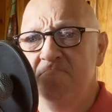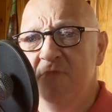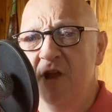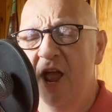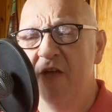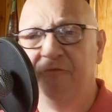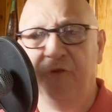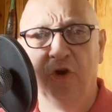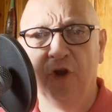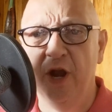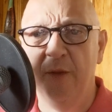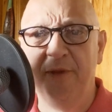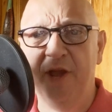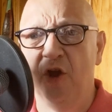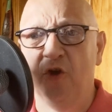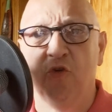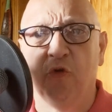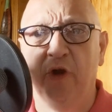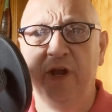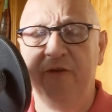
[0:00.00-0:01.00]
if you're going to be a
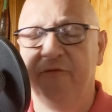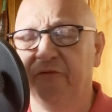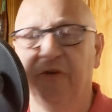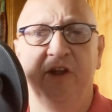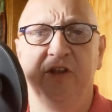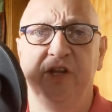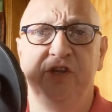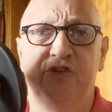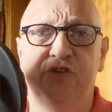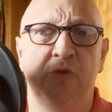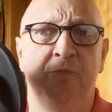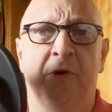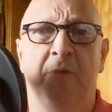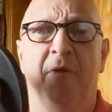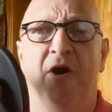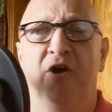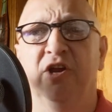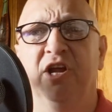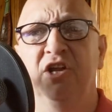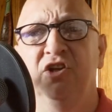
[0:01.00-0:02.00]
green-friendly
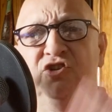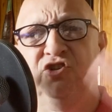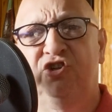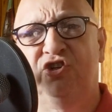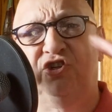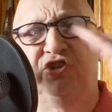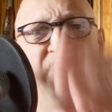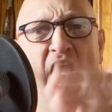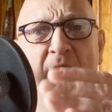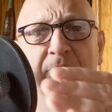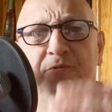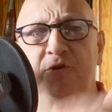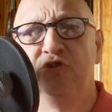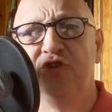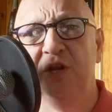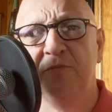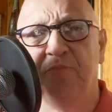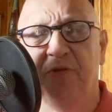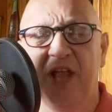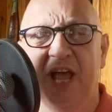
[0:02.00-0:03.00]
supermarket, stop
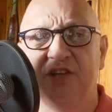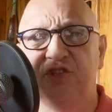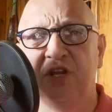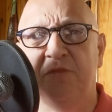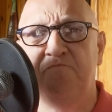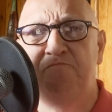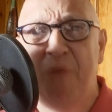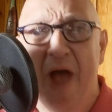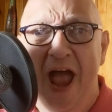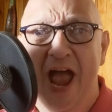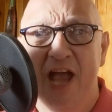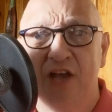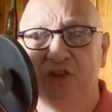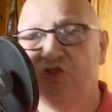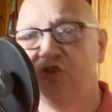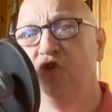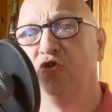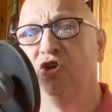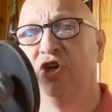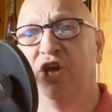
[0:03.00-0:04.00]
using plastic
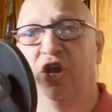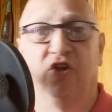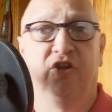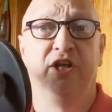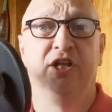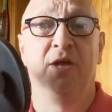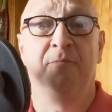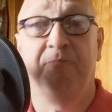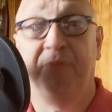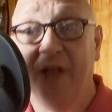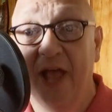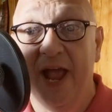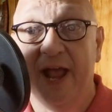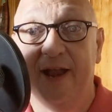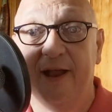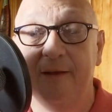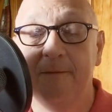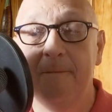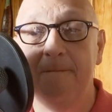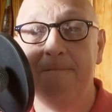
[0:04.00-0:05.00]
bags. You're killing the planet.